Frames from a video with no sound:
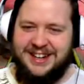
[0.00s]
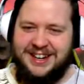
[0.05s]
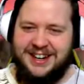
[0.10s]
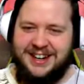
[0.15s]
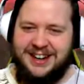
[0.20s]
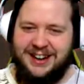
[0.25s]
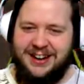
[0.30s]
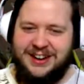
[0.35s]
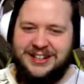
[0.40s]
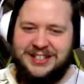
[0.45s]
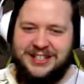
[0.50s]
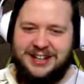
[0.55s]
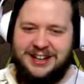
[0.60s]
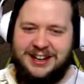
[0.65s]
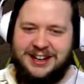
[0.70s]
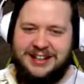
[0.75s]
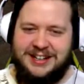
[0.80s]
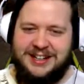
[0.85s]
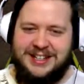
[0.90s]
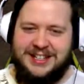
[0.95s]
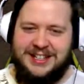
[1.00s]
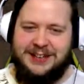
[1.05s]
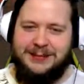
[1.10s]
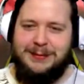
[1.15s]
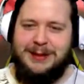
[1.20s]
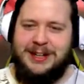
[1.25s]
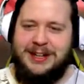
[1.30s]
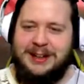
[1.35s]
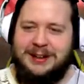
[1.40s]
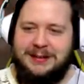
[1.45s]
Oh, I need to give him
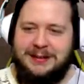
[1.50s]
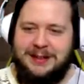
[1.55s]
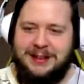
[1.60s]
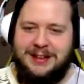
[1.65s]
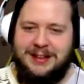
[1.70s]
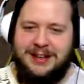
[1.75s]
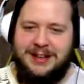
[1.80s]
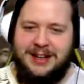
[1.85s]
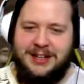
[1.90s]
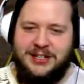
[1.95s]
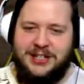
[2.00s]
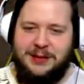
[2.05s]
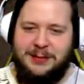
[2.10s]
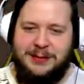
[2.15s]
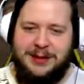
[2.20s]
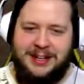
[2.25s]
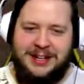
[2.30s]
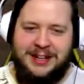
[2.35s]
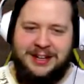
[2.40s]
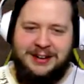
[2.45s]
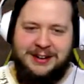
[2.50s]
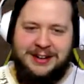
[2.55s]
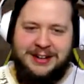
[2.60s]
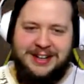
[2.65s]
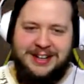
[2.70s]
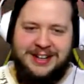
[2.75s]
like a. I should give him like a